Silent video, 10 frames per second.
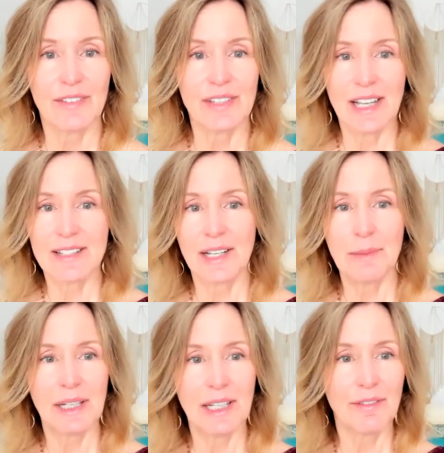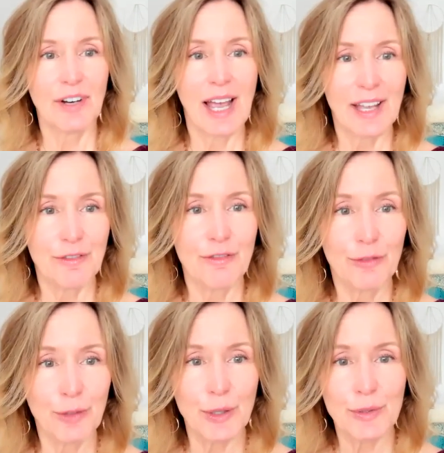have has anybody ever had
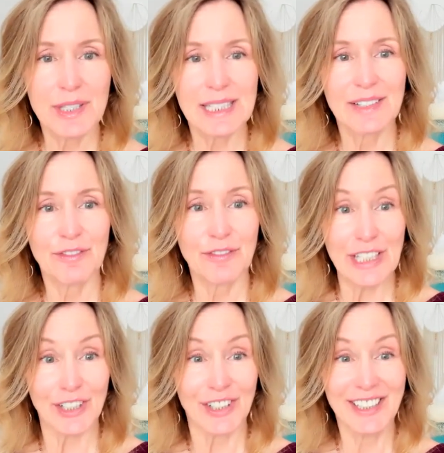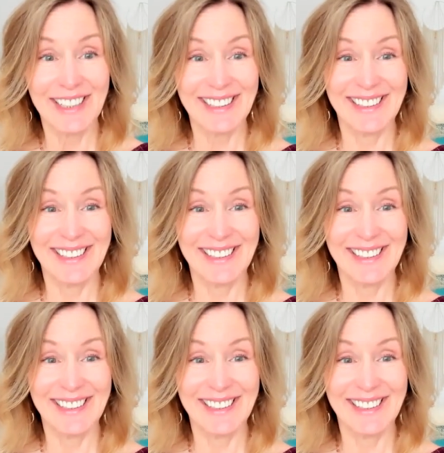frozen fear?